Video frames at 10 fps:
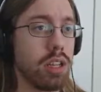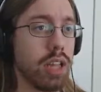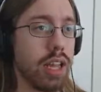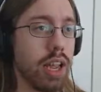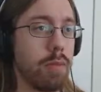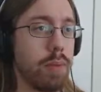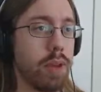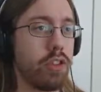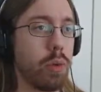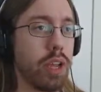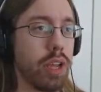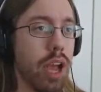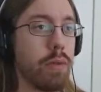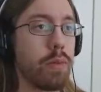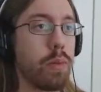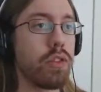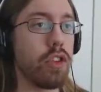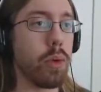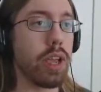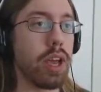Like I've been doing, I was
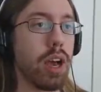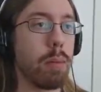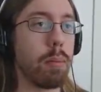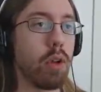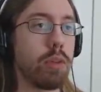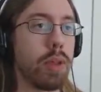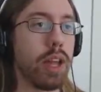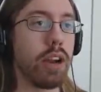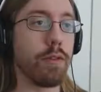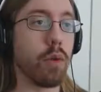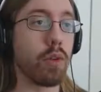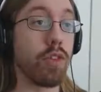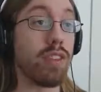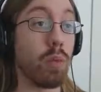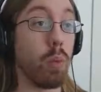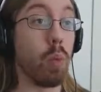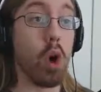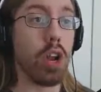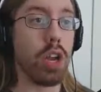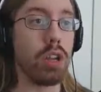doing a multiplayer in Forza Horizon
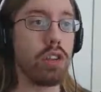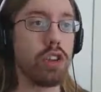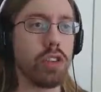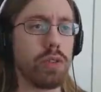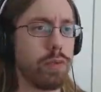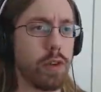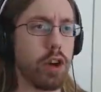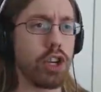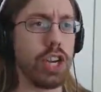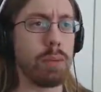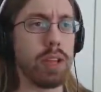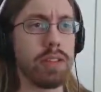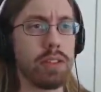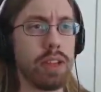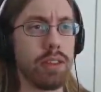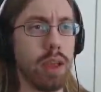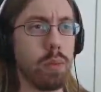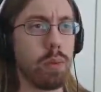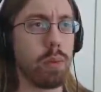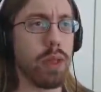1 just for achievements because I
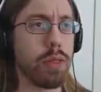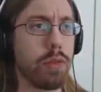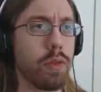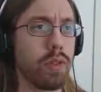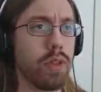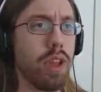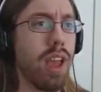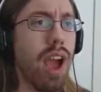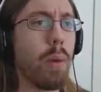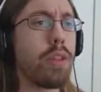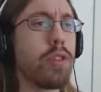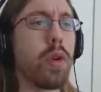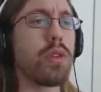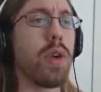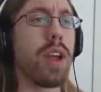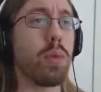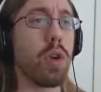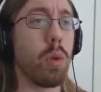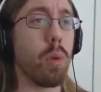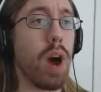went through Forza, went through Forza Horizon
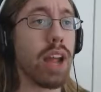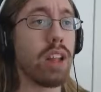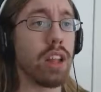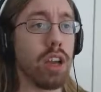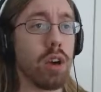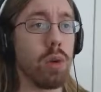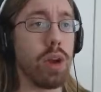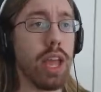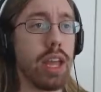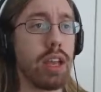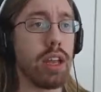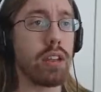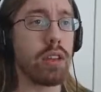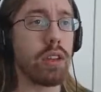1 a while ago and